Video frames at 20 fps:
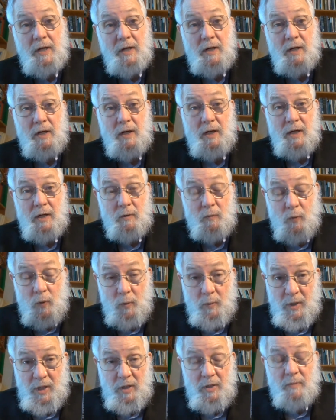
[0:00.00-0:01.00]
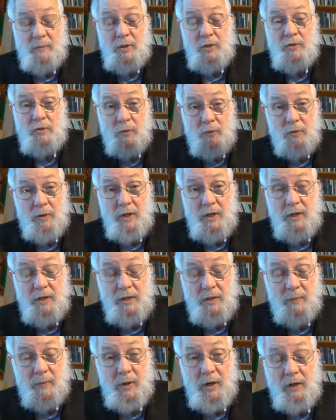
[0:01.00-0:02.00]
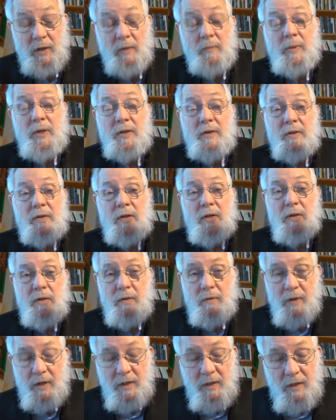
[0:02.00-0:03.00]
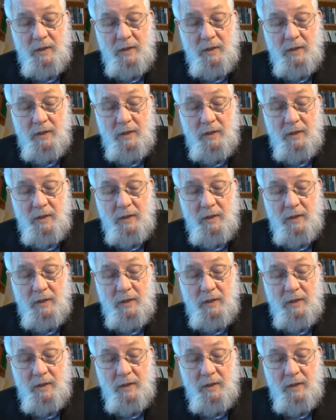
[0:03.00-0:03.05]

will be the majority in the parliament, right?